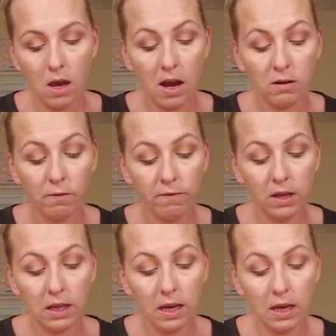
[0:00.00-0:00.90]
I don't
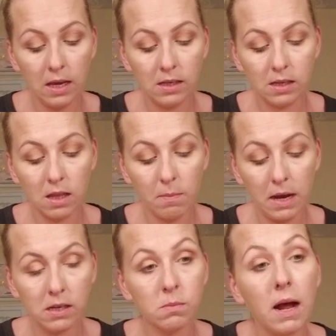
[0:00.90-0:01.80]
feel like it's the
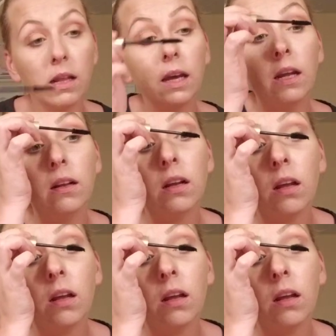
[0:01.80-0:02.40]
best palette